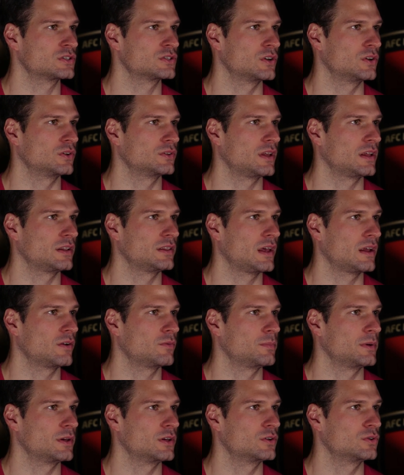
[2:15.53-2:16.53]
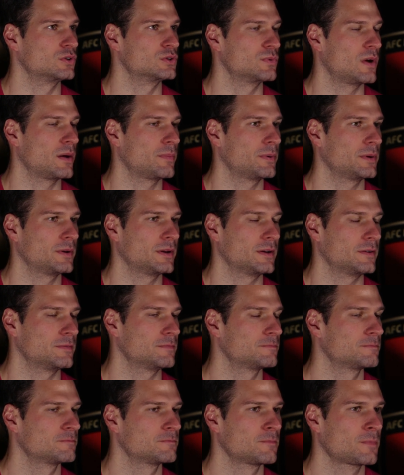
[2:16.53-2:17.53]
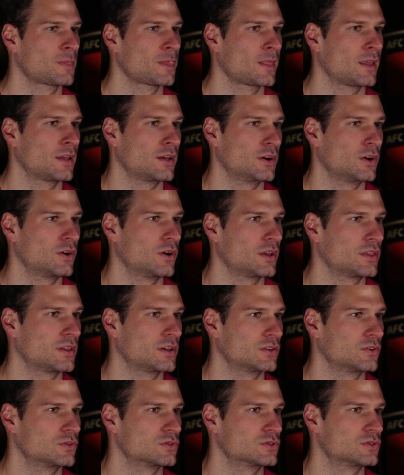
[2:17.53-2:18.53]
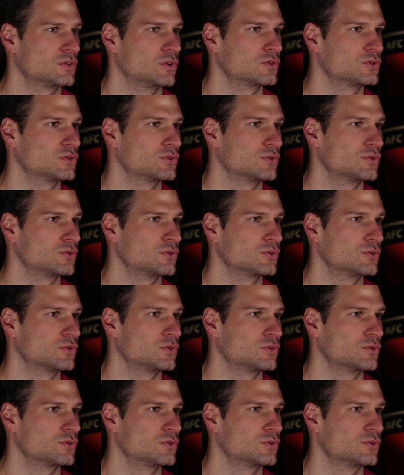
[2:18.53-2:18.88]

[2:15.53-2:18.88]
So that that'll be a huge weapon. And you know, I think those those